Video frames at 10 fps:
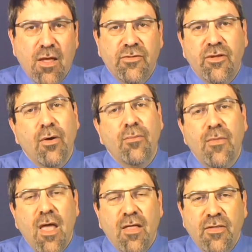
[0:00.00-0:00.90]
So
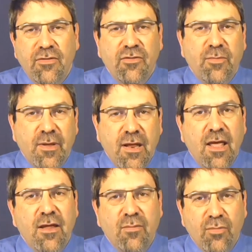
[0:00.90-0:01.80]
this has been
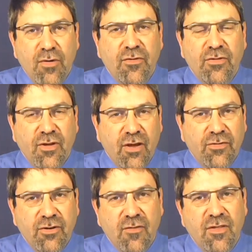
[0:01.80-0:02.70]
a brief
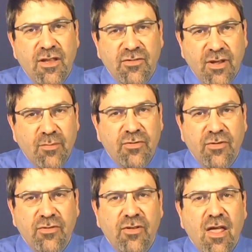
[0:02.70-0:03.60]
discussion of the
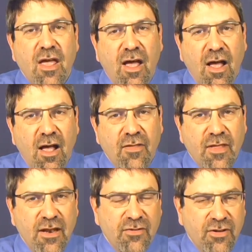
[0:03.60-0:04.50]
exemptions uh,
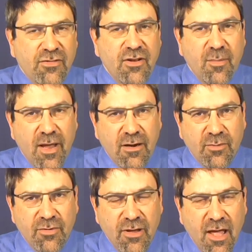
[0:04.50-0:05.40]
that exist in a
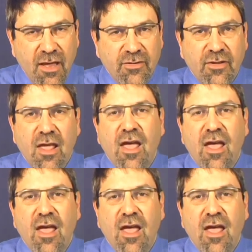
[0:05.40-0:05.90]
bankruptcy case.